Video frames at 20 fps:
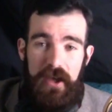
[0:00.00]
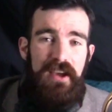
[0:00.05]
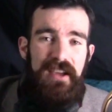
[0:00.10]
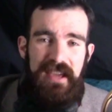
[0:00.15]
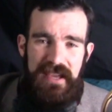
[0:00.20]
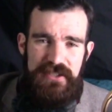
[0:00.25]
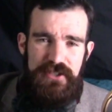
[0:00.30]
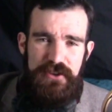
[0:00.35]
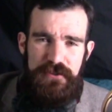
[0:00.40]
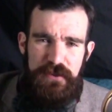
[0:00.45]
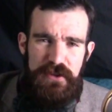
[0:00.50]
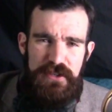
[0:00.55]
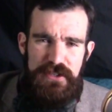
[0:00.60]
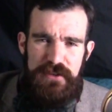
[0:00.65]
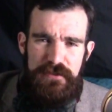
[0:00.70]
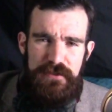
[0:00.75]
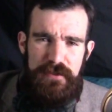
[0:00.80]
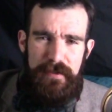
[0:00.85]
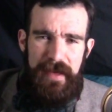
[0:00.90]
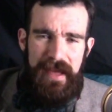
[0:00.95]
Okay, so first
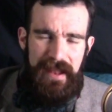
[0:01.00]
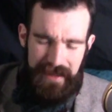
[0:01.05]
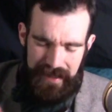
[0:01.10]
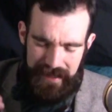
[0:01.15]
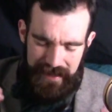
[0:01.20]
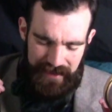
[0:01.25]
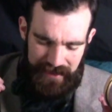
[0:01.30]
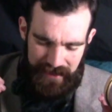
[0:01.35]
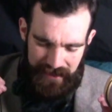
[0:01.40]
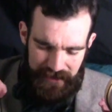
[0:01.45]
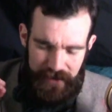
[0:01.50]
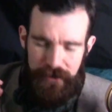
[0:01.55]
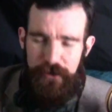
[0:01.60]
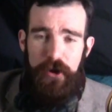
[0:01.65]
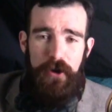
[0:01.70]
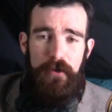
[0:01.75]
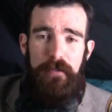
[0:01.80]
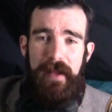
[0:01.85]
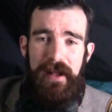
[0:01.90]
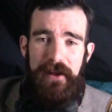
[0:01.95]
off the bat here, the
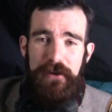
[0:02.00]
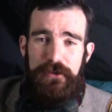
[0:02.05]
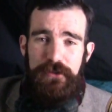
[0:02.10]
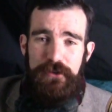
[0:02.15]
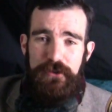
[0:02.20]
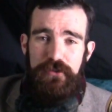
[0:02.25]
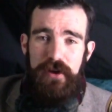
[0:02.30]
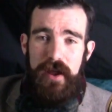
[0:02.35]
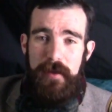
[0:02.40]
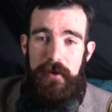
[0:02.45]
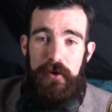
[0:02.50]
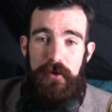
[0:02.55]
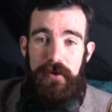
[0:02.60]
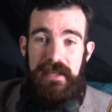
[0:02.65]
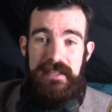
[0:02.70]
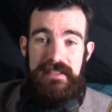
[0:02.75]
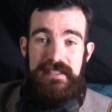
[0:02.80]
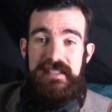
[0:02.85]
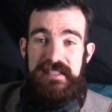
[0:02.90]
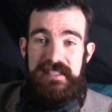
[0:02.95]
knockback on the Tribolt
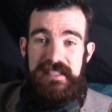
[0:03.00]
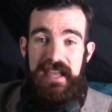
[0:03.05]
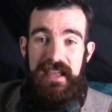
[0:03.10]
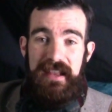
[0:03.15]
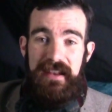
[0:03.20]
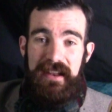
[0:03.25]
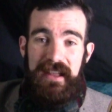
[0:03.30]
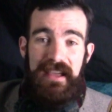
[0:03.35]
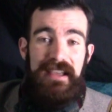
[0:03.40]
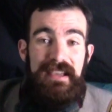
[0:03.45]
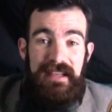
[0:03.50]
is insane.